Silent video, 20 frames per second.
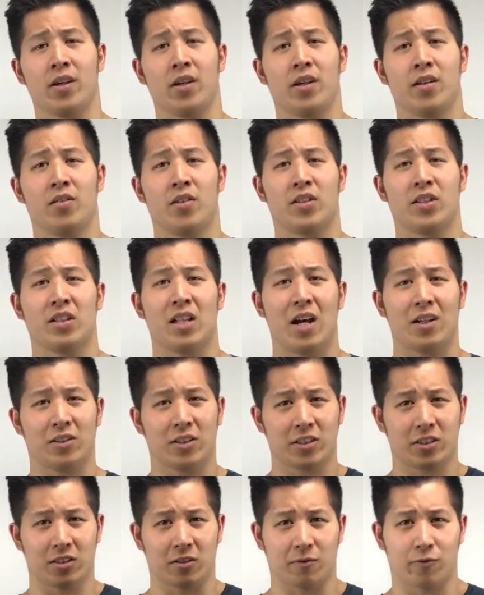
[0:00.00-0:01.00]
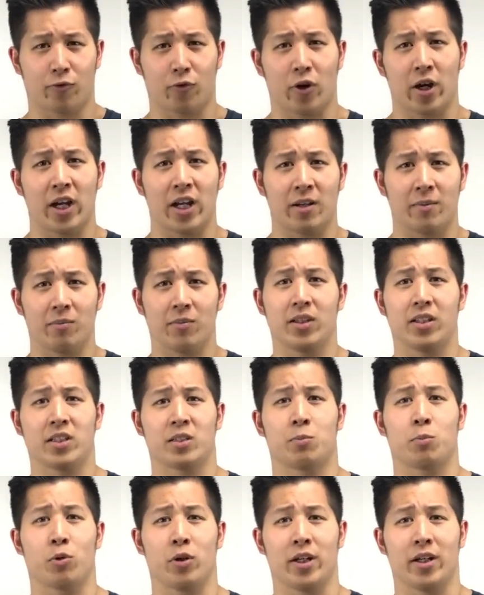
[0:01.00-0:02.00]
This allows us to frame the
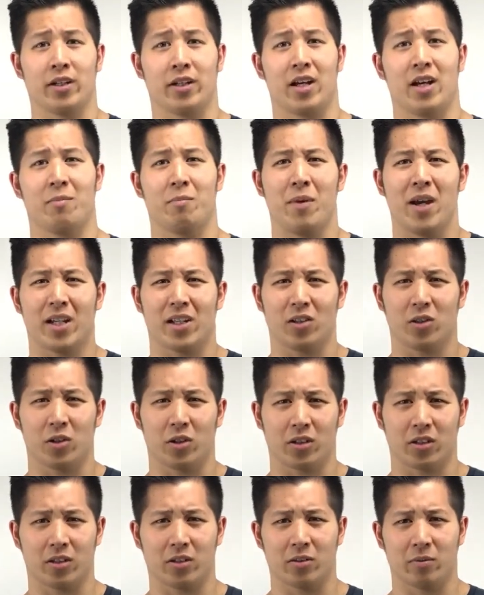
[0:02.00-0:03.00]
spring and make it look